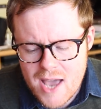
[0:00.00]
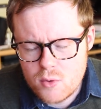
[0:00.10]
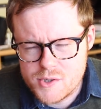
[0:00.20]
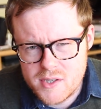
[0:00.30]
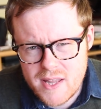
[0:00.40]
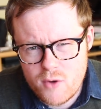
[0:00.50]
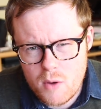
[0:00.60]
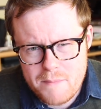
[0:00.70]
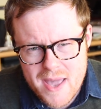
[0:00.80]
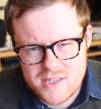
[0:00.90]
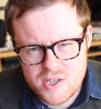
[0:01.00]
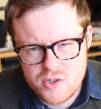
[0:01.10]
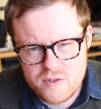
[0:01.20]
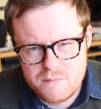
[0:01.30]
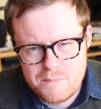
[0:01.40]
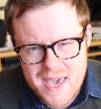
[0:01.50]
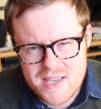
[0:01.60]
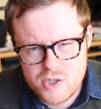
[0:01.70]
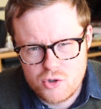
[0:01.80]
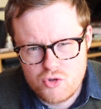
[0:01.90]
And also they've got better sort of
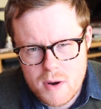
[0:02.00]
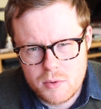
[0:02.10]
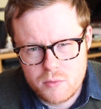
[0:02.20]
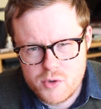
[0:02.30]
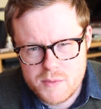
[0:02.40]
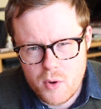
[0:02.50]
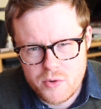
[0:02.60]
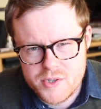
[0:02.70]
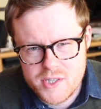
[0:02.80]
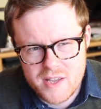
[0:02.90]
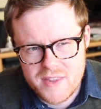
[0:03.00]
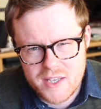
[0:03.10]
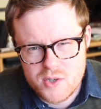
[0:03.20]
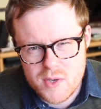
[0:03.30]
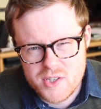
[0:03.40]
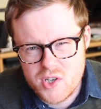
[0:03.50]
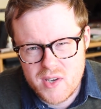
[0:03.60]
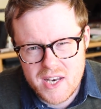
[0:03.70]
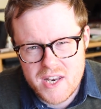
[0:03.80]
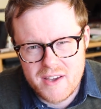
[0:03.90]
bass and treble response, I think, as well, so you
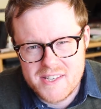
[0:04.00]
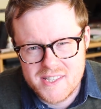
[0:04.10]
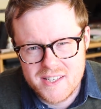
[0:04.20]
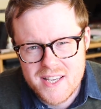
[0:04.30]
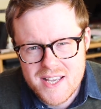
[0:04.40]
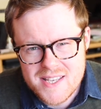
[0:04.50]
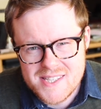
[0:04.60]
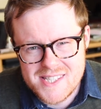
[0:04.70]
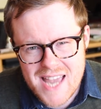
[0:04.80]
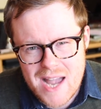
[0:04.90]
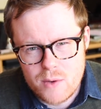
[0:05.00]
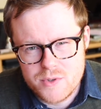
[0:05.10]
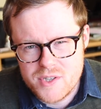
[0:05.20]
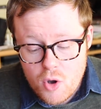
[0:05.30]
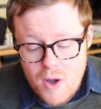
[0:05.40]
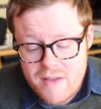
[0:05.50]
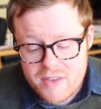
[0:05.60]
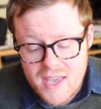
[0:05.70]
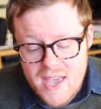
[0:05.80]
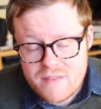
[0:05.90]
get a nicer sound. Not
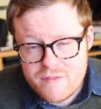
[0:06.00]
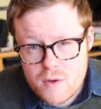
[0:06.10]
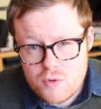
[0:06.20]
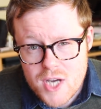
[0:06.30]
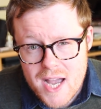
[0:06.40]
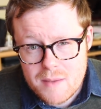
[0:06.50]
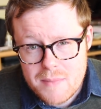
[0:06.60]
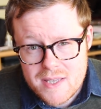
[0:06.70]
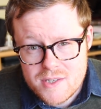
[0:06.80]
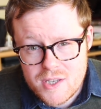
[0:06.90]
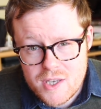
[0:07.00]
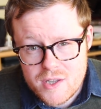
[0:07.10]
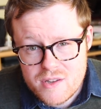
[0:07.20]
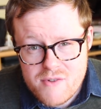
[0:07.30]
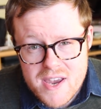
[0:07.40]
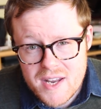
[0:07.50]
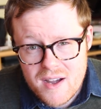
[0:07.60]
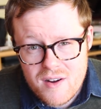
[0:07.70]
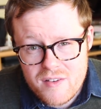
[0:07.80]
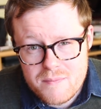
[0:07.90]
having a headphone jack means that your
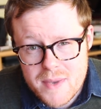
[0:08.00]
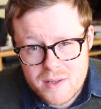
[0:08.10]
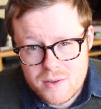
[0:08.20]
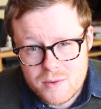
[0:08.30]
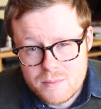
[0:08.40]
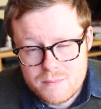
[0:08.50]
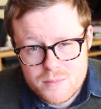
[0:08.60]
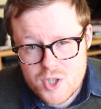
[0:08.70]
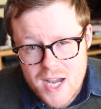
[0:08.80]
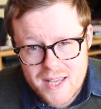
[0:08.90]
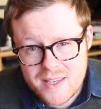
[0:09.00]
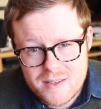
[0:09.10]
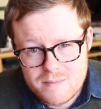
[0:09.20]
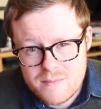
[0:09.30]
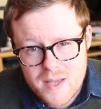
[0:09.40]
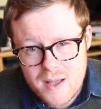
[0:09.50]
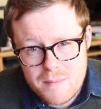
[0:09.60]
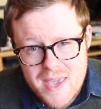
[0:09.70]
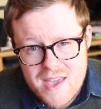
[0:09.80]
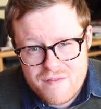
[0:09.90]
3.5mm jack
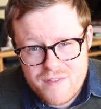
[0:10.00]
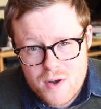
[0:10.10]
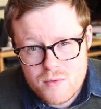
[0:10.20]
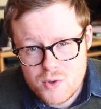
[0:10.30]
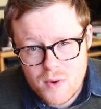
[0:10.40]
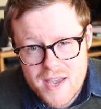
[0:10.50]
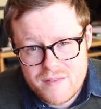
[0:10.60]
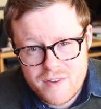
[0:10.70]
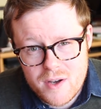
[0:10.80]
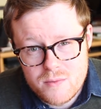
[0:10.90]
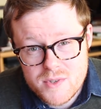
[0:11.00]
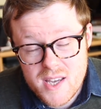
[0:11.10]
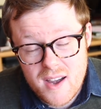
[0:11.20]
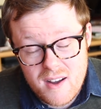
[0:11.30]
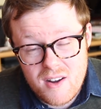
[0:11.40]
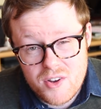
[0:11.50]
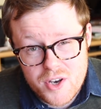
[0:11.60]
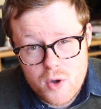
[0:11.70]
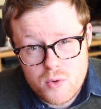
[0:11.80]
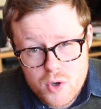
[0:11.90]
earphones or headphones are
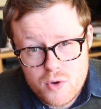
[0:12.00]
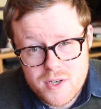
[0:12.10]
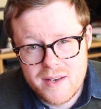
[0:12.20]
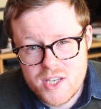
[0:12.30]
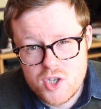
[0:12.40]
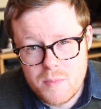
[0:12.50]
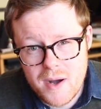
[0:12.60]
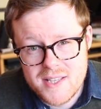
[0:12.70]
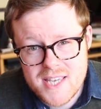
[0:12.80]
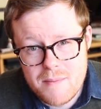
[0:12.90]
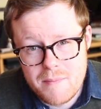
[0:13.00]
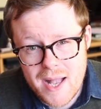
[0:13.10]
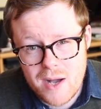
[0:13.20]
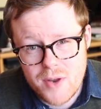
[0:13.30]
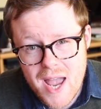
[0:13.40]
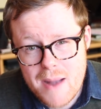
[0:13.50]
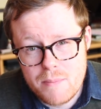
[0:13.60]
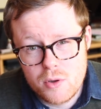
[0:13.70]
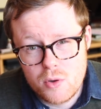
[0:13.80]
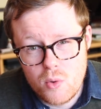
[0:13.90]
no good unless you buy a £10
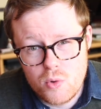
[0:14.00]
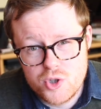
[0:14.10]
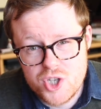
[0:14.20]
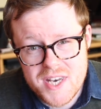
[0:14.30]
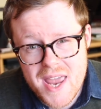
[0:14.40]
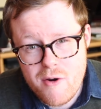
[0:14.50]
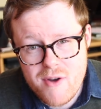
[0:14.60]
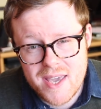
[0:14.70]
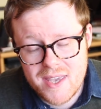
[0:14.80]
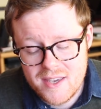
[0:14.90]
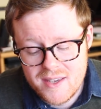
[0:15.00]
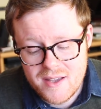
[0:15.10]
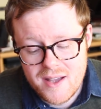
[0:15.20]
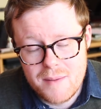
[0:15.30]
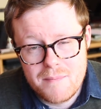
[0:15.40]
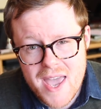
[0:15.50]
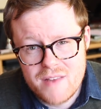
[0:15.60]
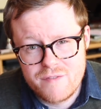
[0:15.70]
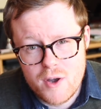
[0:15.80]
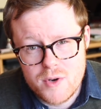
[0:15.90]
Apple or generic
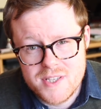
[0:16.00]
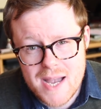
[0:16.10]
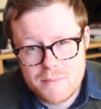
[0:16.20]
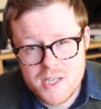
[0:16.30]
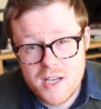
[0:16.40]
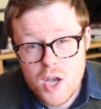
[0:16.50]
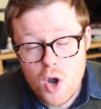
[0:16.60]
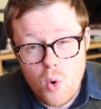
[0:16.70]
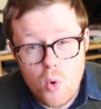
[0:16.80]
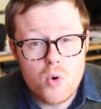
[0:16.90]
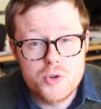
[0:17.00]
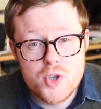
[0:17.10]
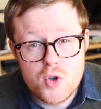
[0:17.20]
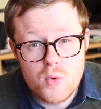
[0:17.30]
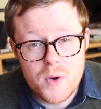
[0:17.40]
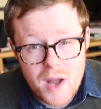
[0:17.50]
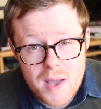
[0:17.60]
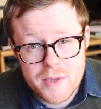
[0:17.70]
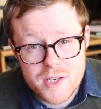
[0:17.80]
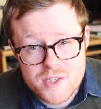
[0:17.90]
headphone adapter, or do what
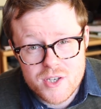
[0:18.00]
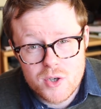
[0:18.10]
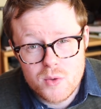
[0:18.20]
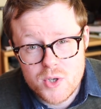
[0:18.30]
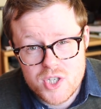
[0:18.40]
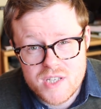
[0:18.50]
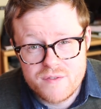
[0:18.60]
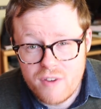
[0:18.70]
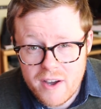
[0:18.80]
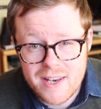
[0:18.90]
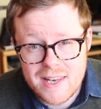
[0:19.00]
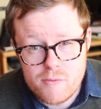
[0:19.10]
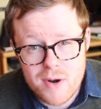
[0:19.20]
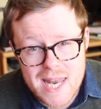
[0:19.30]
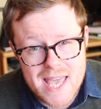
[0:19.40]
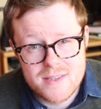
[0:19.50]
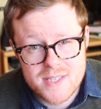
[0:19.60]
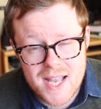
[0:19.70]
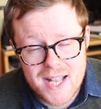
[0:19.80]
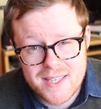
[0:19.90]
I'm going to do, which is finally
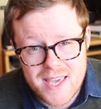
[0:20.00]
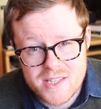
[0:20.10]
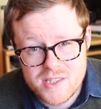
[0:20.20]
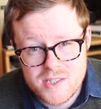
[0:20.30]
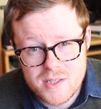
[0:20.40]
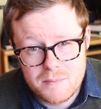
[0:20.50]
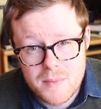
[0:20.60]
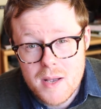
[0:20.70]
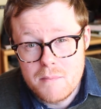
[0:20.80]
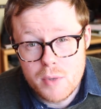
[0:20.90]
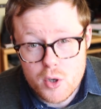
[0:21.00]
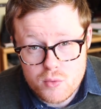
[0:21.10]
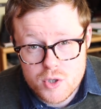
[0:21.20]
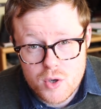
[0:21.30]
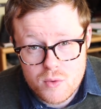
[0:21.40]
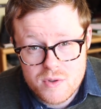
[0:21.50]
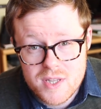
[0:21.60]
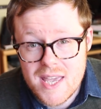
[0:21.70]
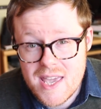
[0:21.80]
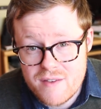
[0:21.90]
relent and get some
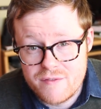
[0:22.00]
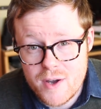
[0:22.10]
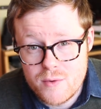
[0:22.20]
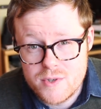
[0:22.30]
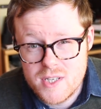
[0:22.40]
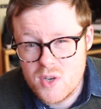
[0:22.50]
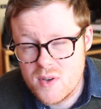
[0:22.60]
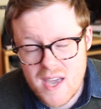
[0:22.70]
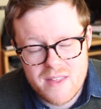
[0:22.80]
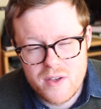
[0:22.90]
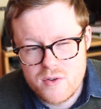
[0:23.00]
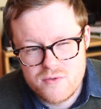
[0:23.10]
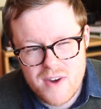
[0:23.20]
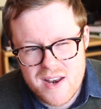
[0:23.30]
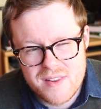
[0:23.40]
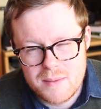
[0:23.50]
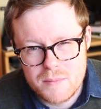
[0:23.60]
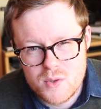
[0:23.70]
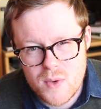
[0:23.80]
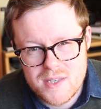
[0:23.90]
Bluetooth earphones. And you can get those for anything
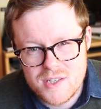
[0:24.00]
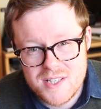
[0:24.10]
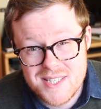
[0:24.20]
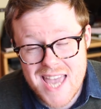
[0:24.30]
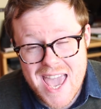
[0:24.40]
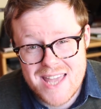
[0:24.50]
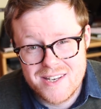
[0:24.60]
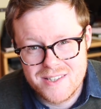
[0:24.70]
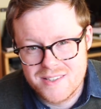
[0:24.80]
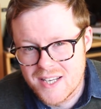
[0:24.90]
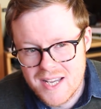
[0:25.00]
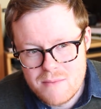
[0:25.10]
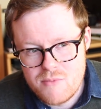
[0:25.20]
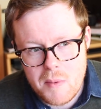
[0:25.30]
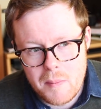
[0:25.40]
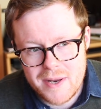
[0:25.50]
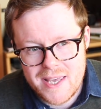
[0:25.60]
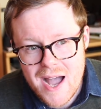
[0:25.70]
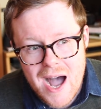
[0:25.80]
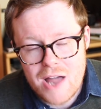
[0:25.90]
between sort of 10 and
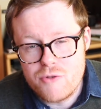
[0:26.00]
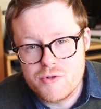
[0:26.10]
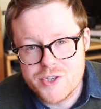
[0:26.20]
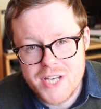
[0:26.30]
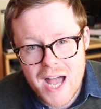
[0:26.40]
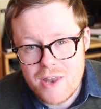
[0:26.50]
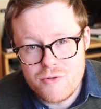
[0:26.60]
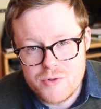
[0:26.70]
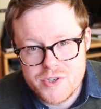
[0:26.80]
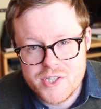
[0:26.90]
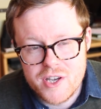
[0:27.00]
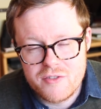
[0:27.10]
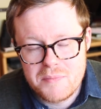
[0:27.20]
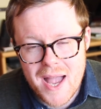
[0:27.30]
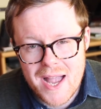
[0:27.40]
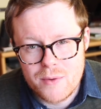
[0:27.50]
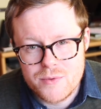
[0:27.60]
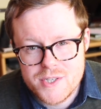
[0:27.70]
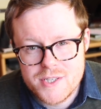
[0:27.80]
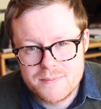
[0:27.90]
probably hundreds and hundreds of
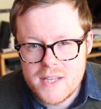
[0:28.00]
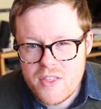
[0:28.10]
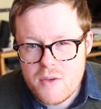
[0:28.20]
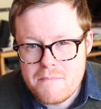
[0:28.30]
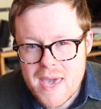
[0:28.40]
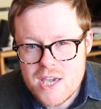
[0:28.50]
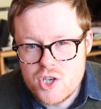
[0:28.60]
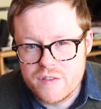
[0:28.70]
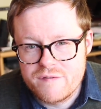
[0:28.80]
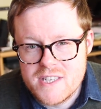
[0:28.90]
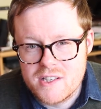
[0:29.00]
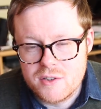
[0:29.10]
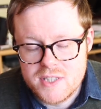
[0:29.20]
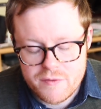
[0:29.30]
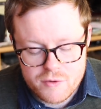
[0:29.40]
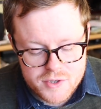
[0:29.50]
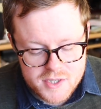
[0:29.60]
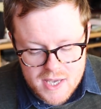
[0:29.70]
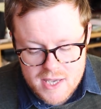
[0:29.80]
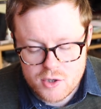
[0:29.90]
pounds. The other major physical
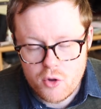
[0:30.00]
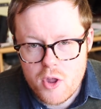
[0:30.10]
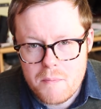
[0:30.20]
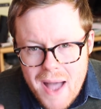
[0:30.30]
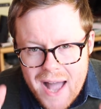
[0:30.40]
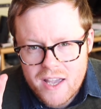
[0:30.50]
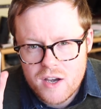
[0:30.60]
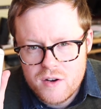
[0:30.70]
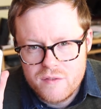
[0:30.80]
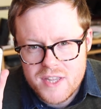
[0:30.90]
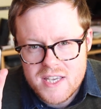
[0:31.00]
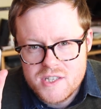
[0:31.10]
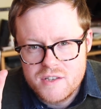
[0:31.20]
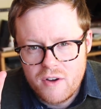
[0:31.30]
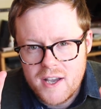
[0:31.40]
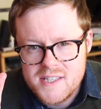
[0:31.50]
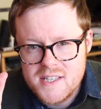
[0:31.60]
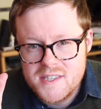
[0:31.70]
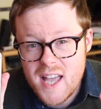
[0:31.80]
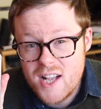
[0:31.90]
difference is on the back of these
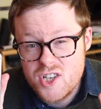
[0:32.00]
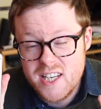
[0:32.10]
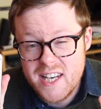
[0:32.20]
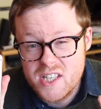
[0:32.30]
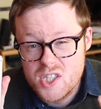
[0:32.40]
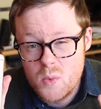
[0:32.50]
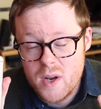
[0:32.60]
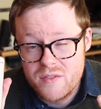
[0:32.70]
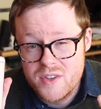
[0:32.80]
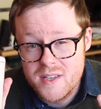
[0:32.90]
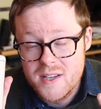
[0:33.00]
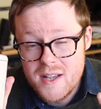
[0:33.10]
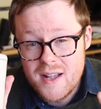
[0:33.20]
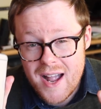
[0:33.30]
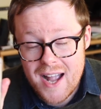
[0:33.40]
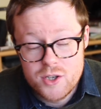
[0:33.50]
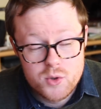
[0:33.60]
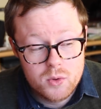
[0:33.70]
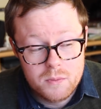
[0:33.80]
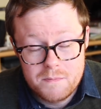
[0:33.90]
devices, and that actually links to one of the
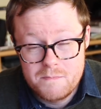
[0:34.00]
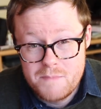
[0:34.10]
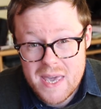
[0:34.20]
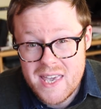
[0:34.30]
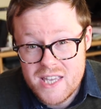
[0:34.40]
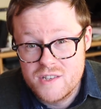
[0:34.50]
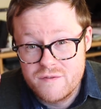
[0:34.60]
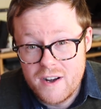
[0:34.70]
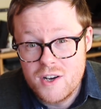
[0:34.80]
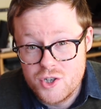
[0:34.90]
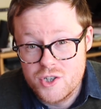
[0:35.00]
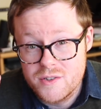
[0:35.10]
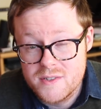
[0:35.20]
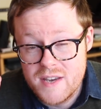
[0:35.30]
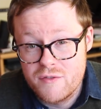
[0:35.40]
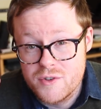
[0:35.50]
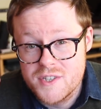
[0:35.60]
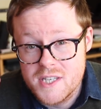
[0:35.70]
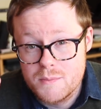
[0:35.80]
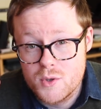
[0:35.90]
actual biggest function
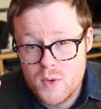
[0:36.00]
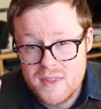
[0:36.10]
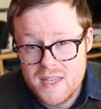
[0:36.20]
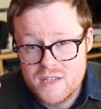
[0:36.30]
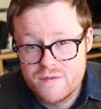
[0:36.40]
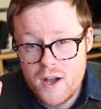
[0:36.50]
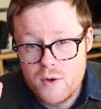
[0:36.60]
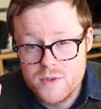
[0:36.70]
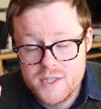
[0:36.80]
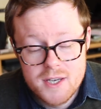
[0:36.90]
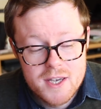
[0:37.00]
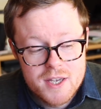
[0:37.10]
differences between these phones.